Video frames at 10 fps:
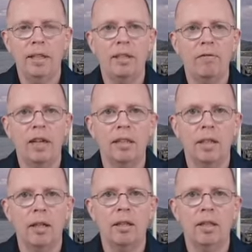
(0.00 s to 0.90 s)
This
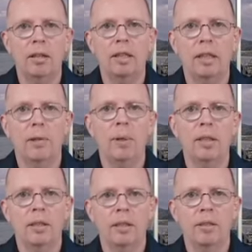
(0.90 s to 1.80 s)
affects us on a daily
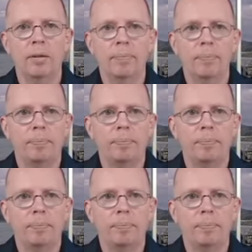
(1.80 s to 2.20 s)
basis.